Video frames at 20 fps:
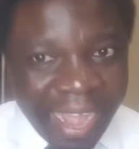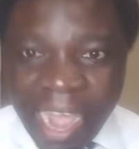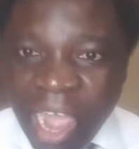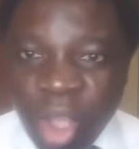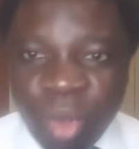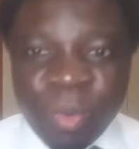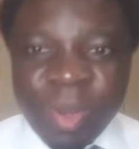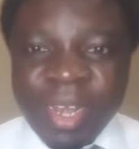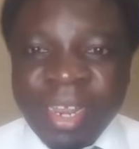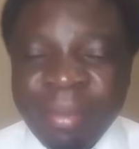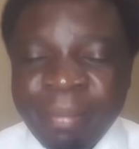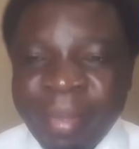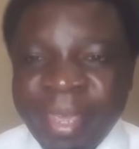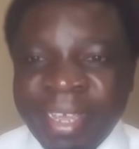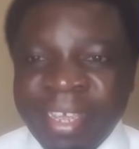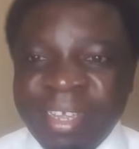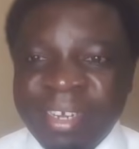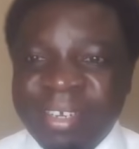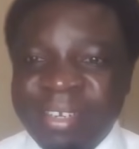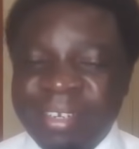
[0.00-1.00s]
How will he
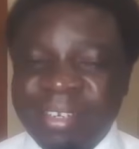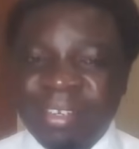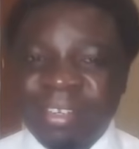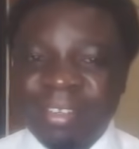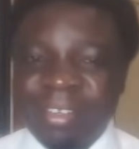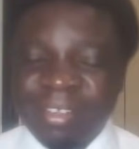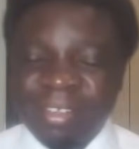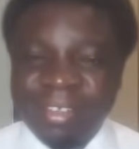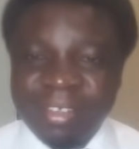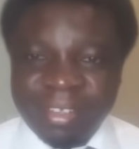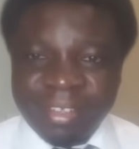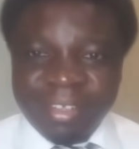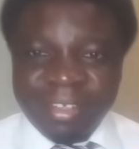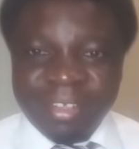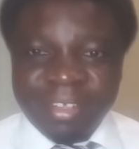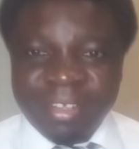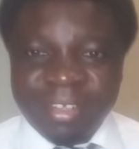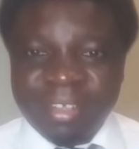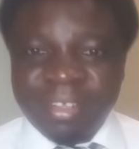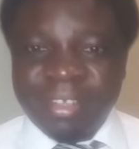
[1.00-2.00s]
make it?
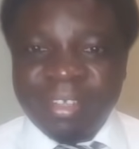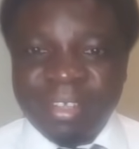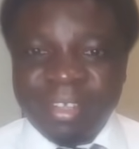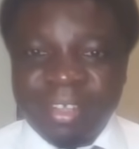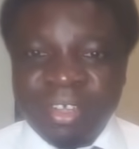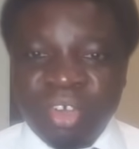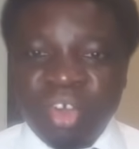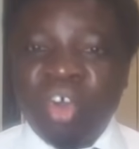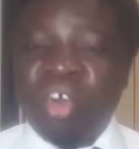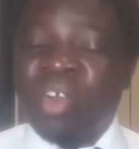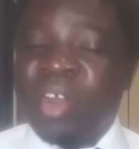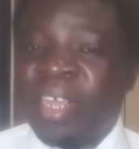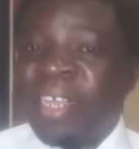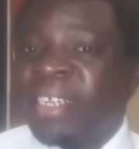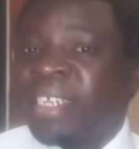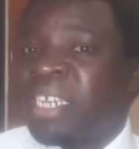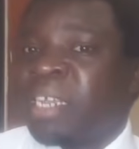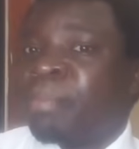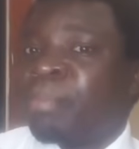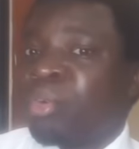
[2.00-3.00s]
Or
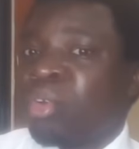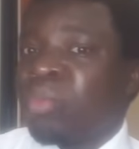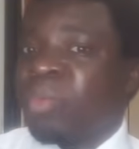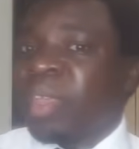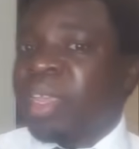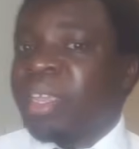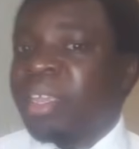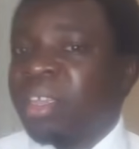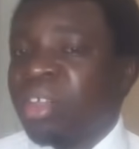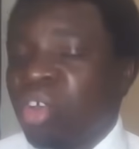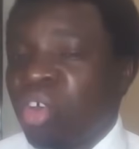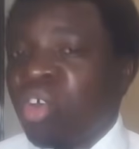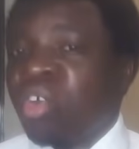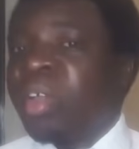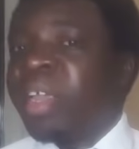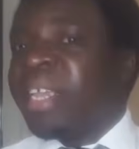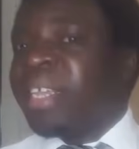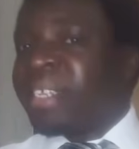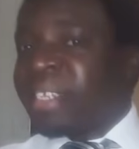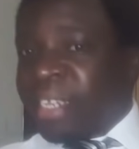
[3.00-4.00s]
is he proving,
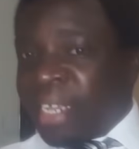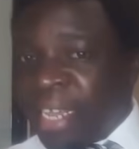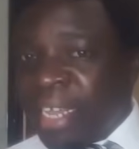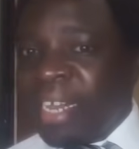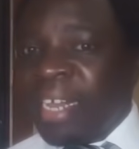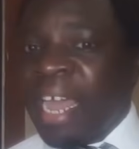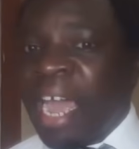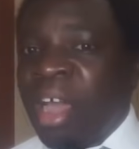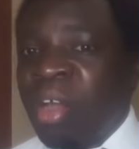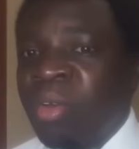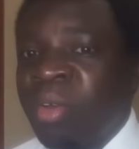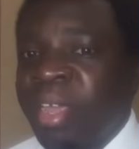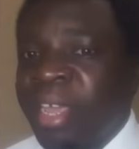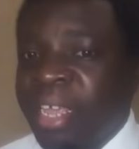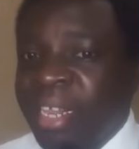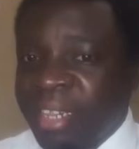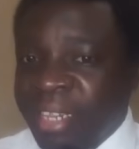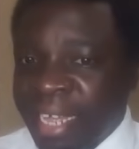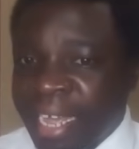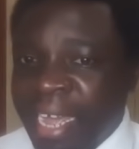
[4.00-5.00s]
or is he now
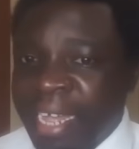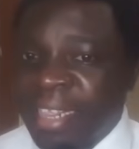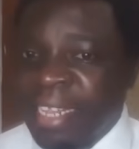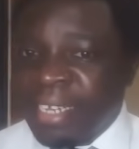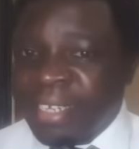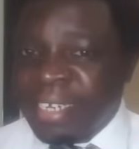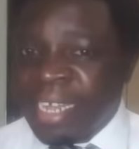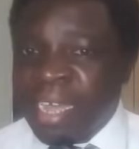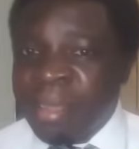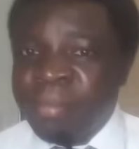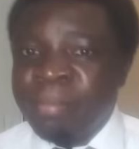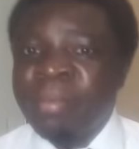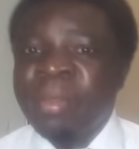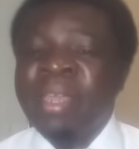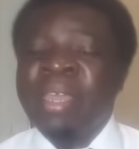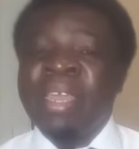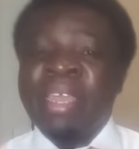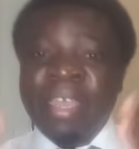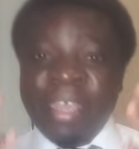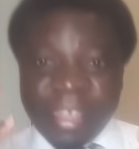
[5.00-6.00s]
in the other term
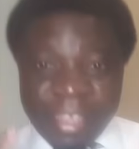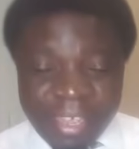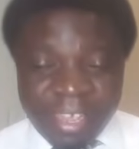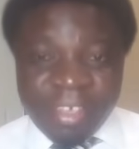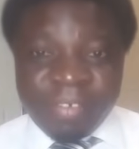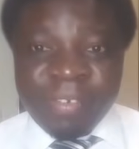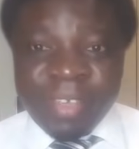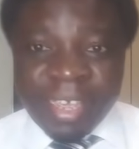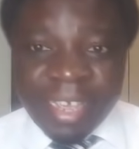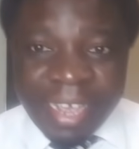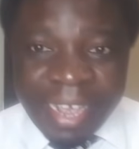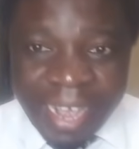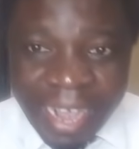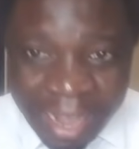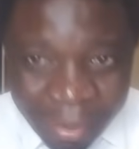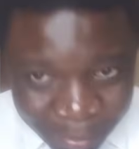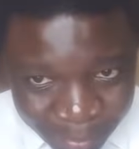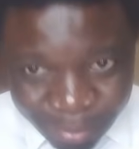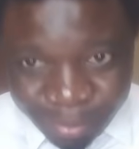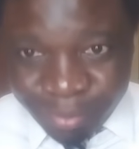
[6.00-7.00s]
giving
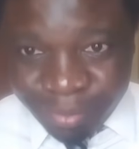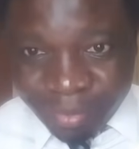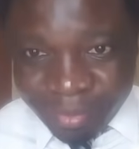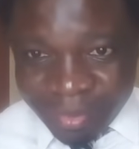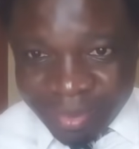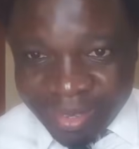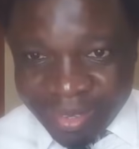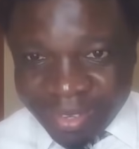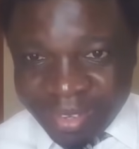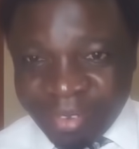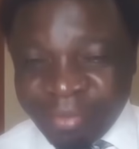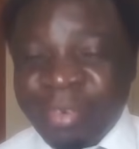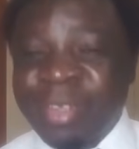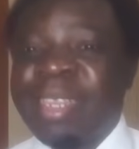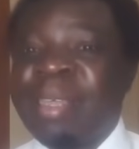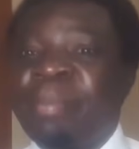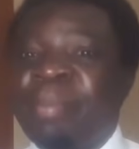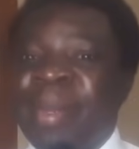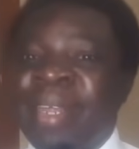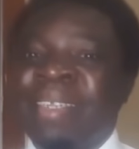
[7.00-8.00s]
up for
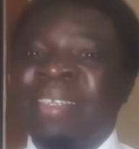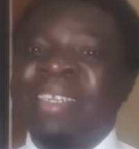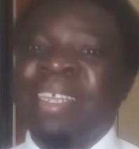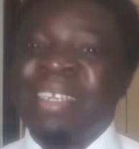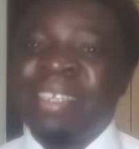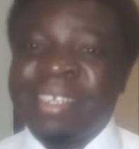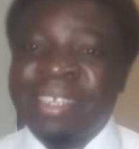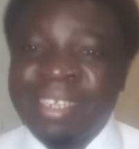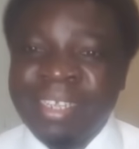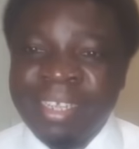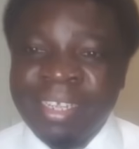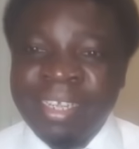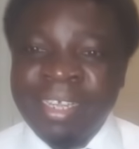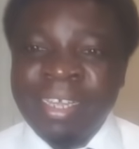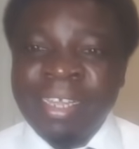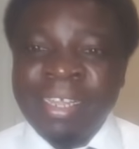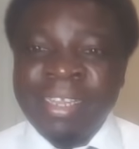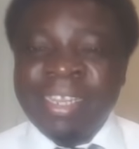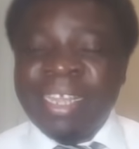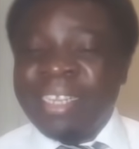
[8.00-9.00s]
the presidency,
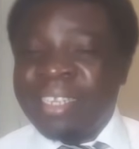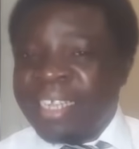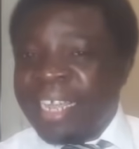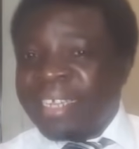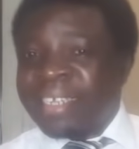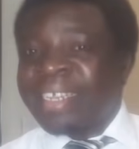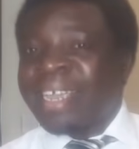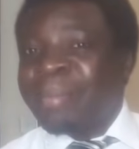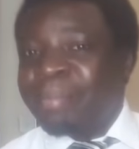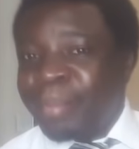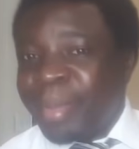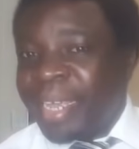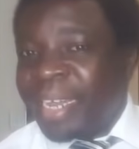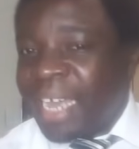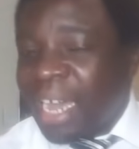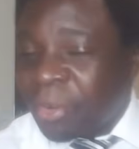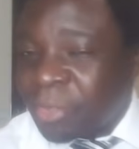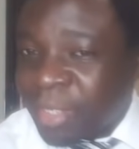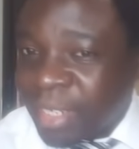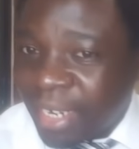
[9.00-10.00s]
then just
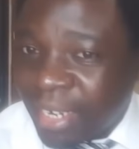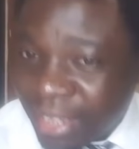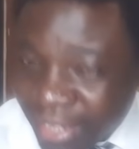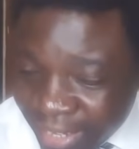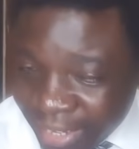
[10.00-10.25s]
campaign outside